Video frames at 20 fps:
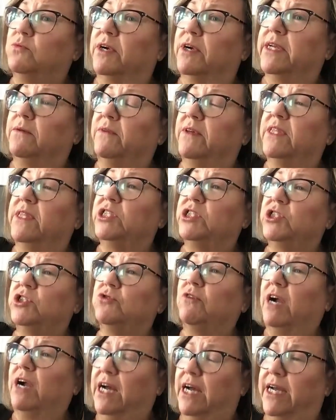working with the
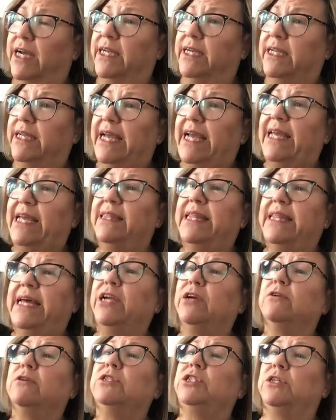Stride, and
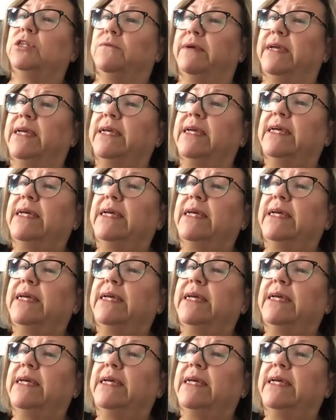they are doing.